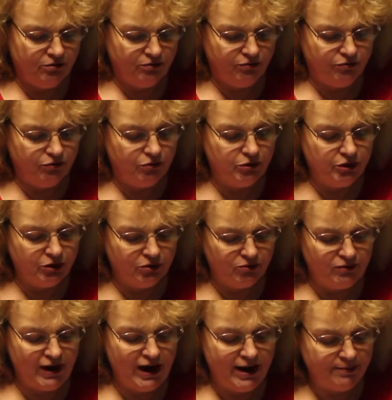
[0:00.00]
foil
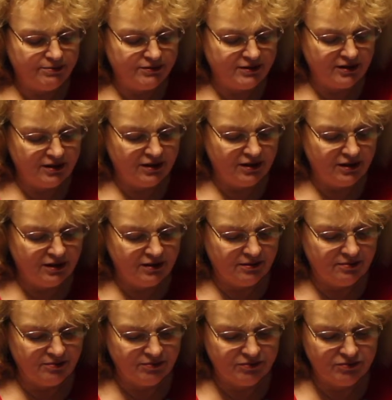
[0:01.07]
wrapped
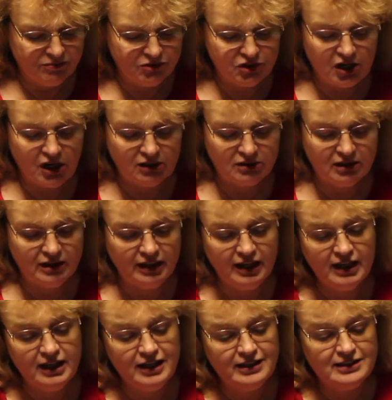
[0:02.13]
chocolate
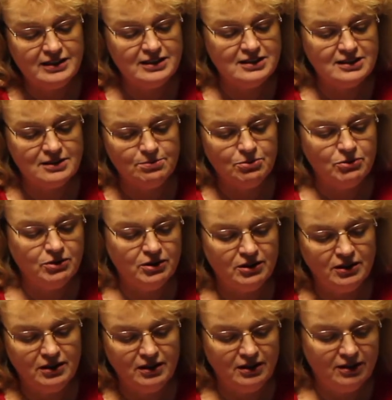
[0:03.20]
candies to put in
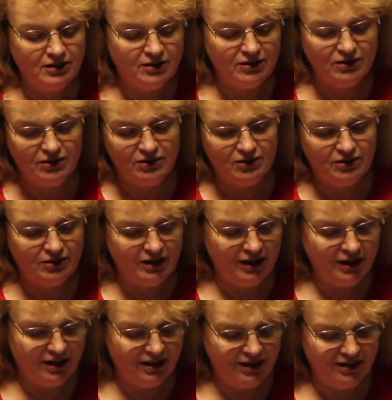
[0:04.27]
here,
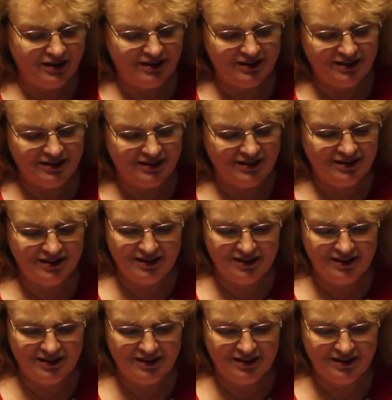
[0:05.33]
and